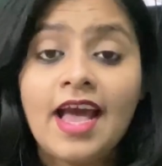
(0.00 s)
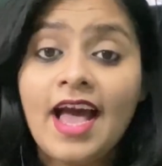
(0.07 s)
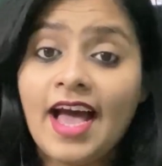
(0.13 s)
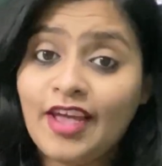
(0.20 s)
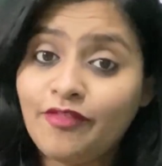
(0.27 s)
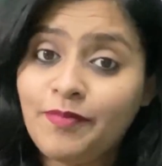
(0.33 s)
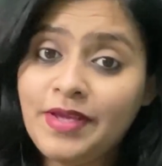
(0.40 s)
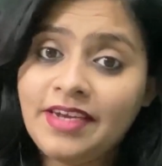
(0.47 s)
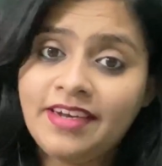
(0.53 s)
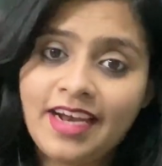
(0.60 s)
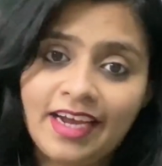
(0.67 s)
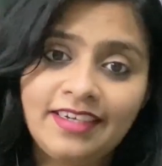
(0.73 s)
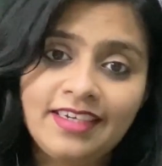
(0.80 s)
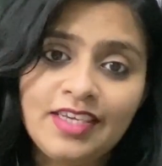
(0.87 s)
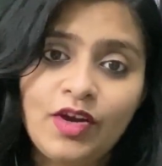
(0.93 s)
I've been
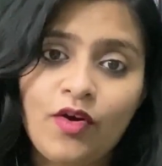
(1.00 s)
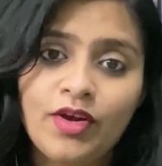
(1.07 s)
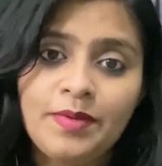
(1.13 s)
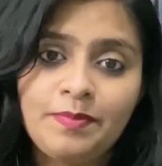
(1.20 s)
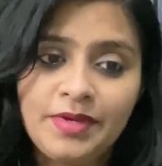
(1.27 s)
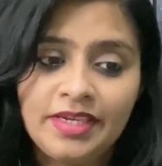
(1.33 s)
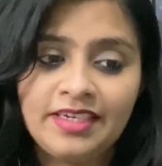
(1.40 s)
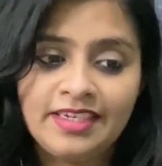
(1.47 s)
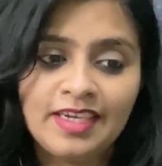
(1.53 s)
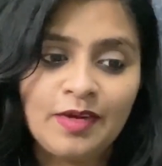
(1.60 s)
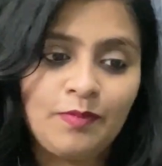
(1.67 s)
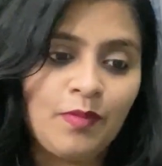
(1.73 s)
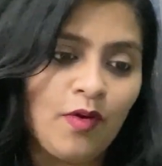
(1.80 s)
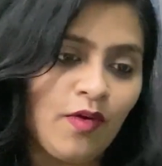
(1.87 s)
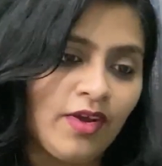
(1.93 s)
writing on
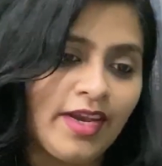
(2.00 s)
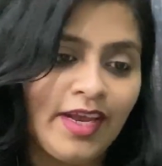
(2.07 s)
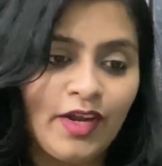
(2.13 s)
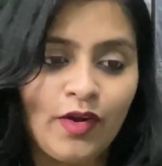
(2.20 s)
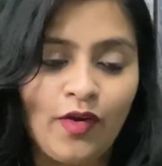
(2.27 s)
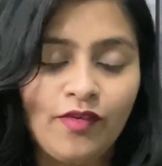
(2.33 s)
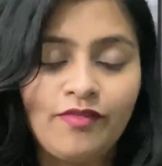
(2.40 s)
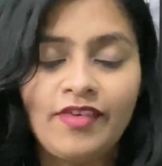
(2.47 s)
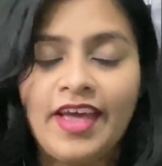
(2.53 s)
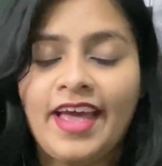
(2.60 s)
Medium on and off,